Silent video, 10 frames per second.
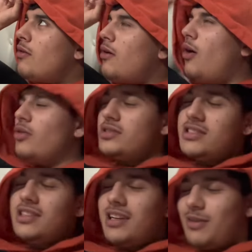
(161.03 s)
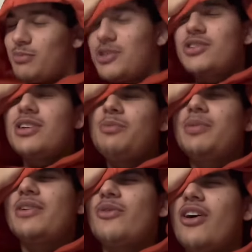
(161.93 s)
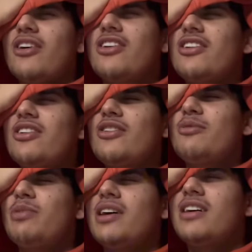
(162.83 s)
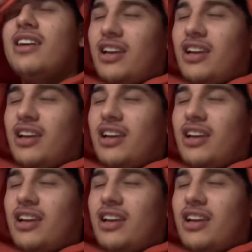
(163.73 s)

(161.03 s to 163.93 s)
Oh, shit. I'm tripping. Wrong girl, bruh.